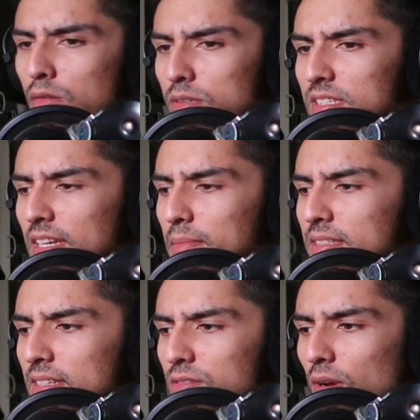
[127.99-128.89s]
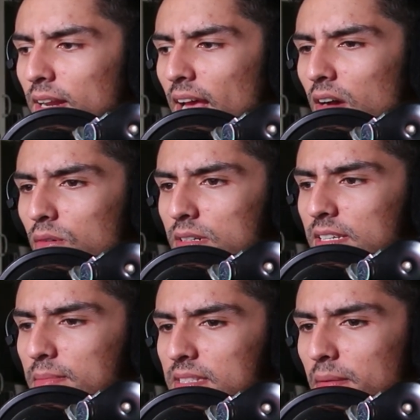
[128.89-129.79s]
What team is this right now? What
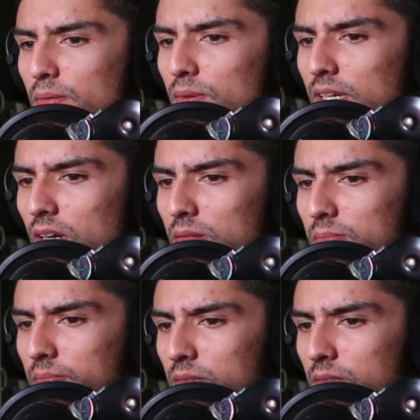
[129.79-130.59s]
team is Tipungwuti on?